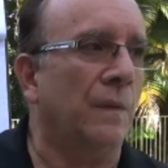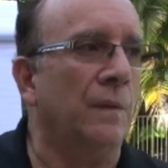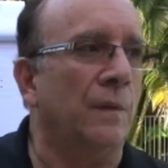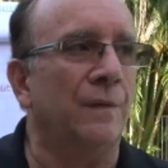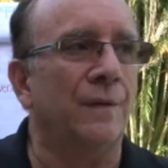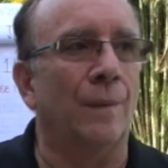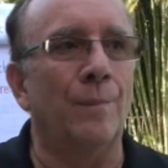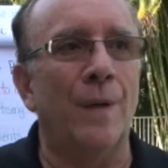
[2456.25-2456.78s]

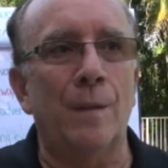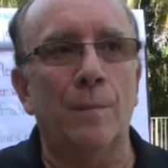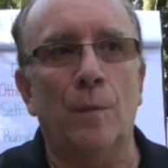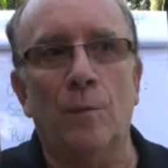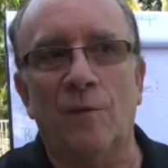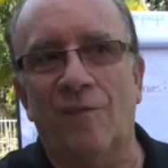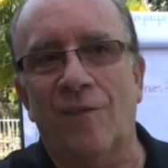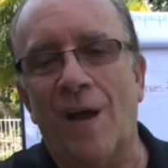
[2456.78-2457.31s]

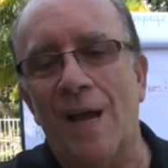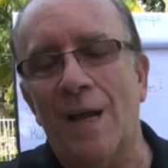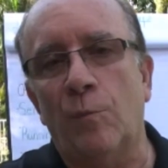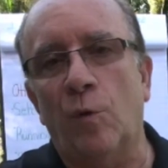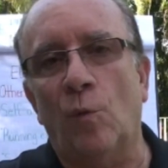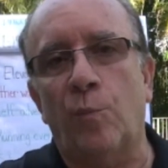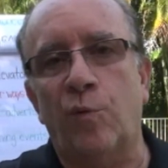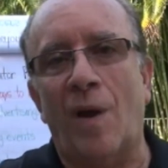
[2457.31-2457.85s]
minimum
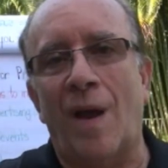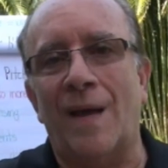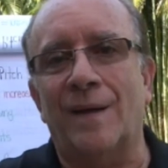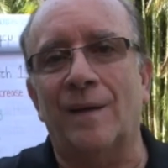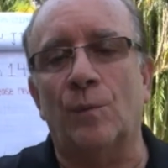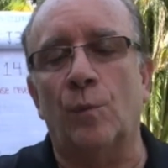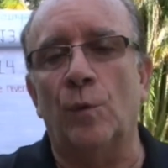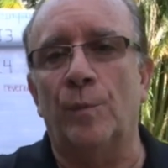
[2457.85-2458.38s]
viable
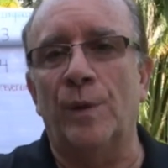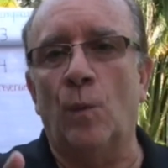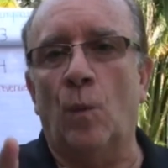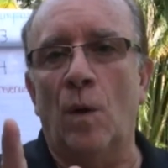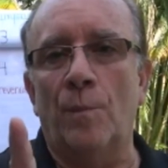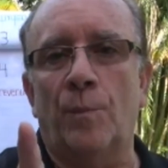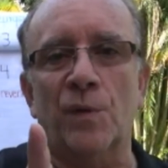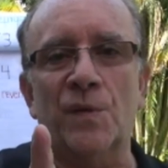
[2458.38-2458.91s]
product would be
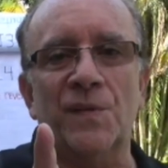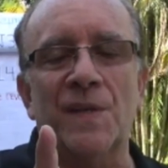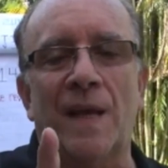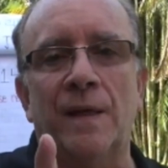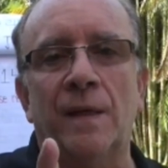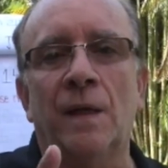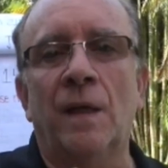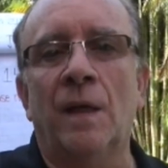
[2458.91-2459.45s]
1%.
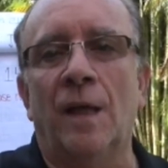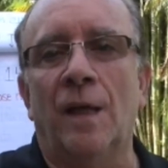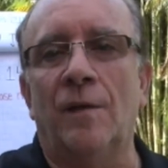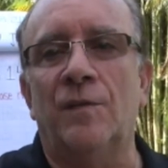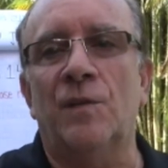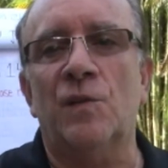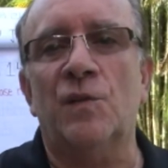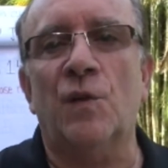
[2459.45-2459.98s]
If
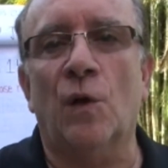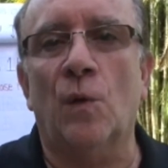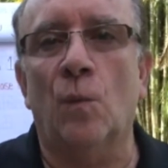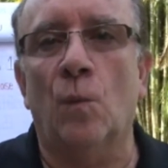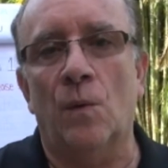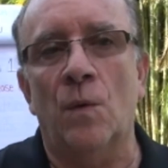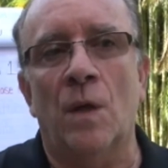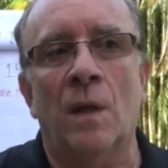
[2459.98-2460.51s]
you just took,
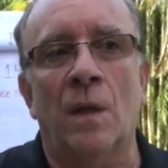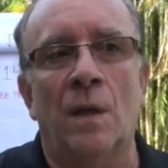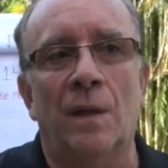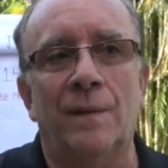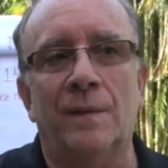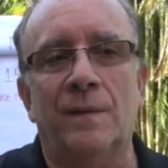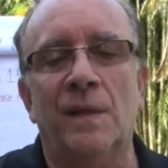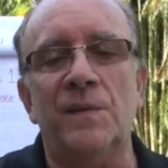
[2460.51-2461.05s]
this